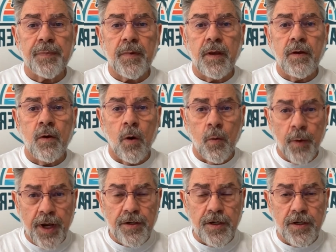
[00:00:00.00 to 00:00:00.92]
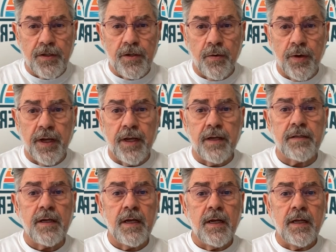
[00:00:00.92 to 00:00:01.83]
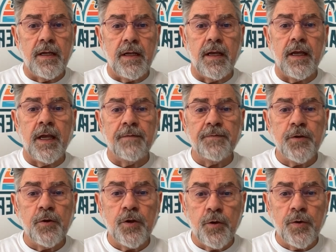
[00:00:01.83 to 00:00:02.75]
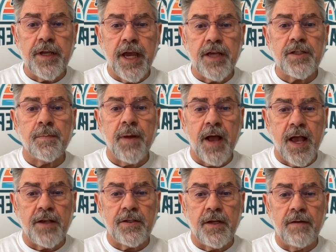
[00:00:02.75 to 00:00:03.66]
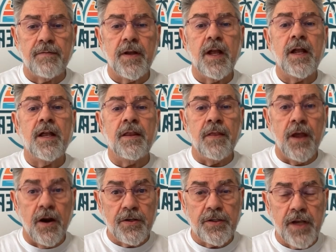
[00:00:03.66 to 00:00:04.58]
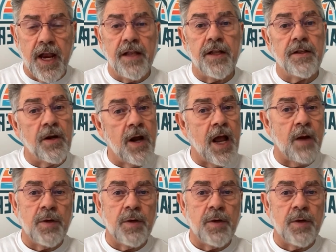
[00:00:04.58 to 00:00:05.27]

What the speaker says: Norwegian is doing is, if you do test positive, they're saying that they're not